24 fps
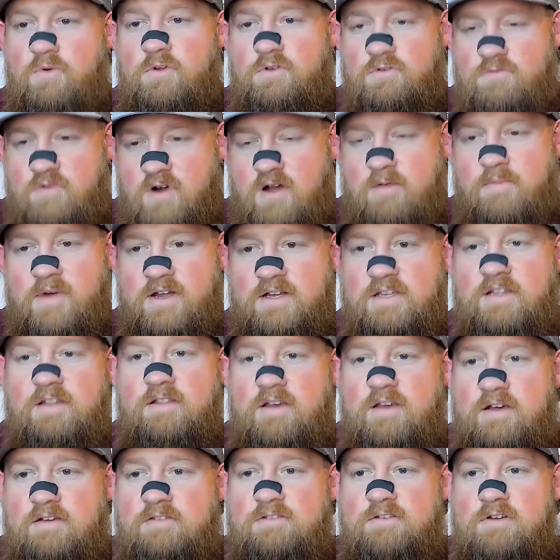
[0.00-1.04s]
will drop by ten
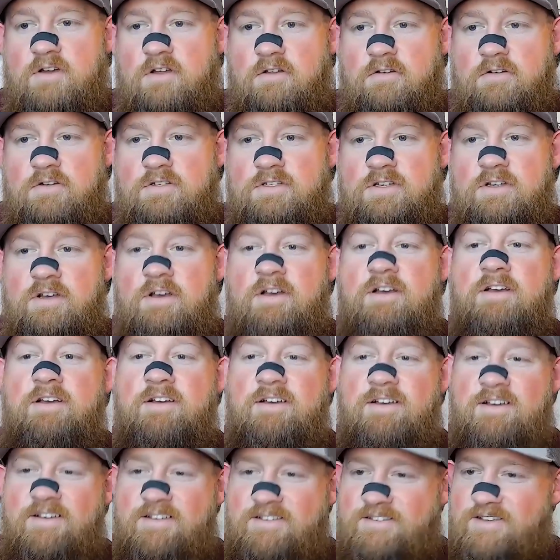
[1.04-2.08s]
thousand dollars.
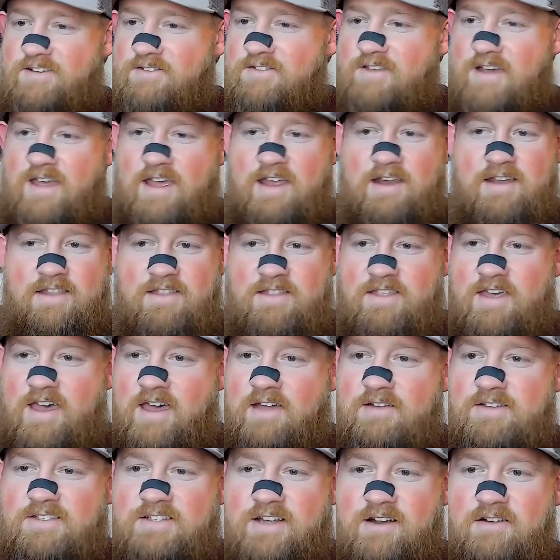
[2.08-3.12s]
So, mm-hmm. and
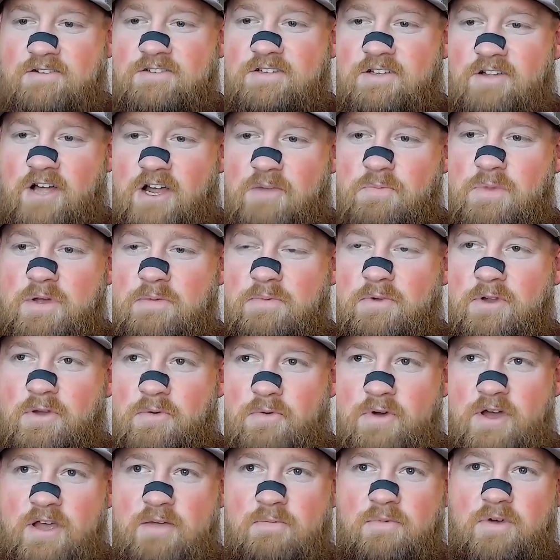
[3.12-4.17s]
that scares a lot of people
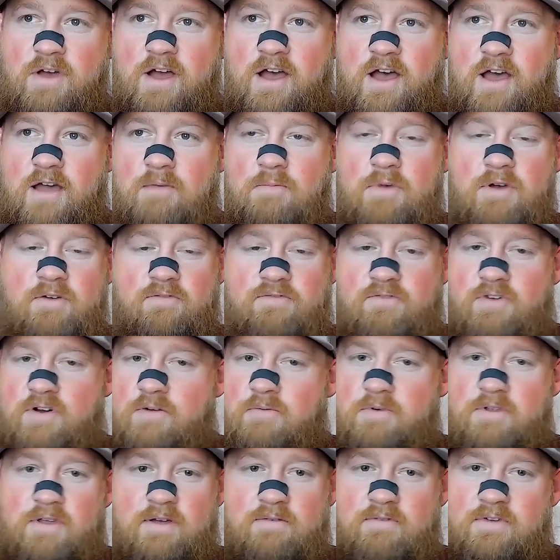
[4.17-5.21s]
away, but I'm upfront
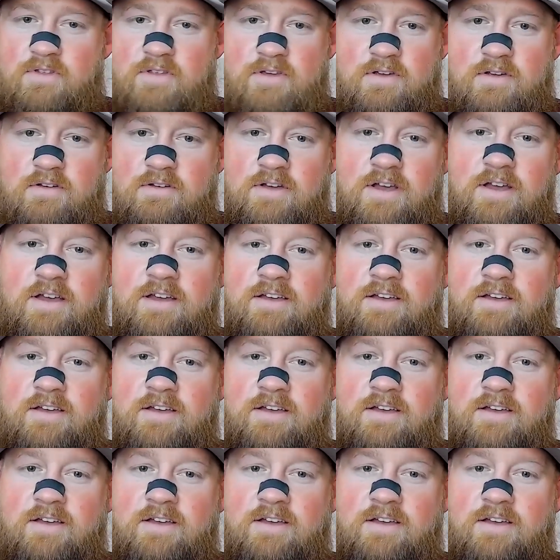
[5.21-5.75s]
with everything.